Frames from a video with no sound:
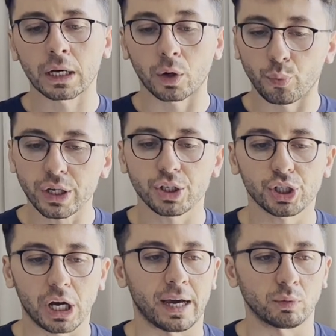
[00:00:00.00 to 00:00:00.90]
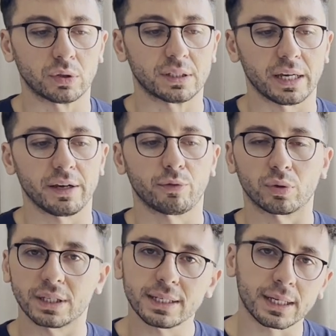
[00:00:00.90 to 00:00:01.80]
which I would say for
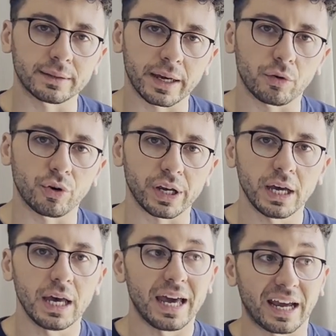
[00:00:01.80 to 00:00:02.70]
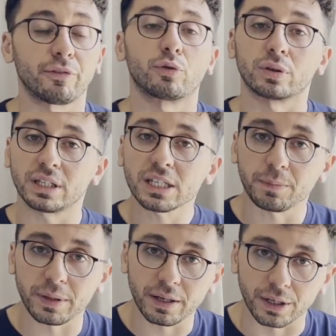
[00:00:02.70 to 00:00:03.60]
this category and for this
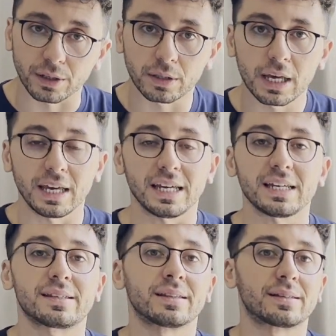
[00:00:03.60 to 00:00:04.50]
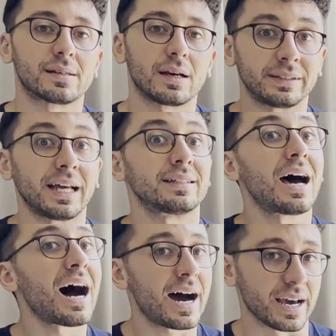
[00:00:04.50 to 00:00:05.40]
period isn't that
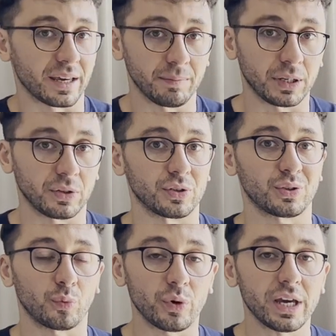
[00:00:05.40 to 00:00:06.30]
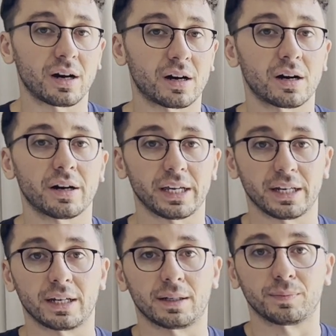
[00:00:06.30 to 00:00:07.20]
high, because we are in
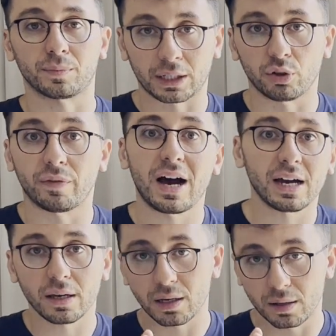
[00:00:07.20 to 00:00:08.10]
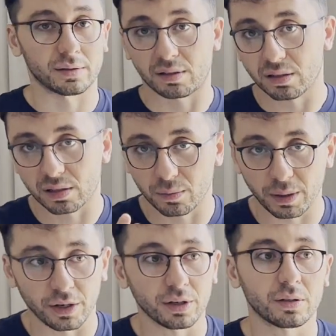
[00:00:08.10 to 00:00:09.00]
a kind of high season
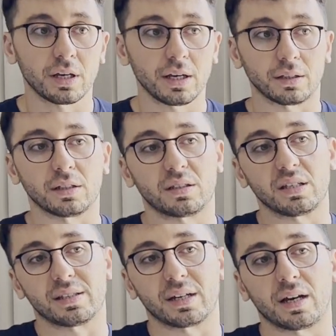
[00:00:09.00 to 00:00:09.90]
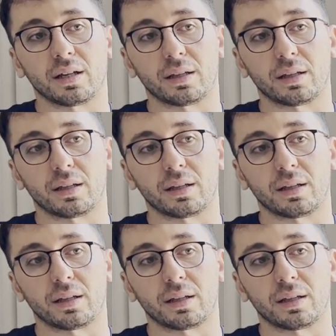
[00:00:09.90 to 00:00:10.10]
period. This is a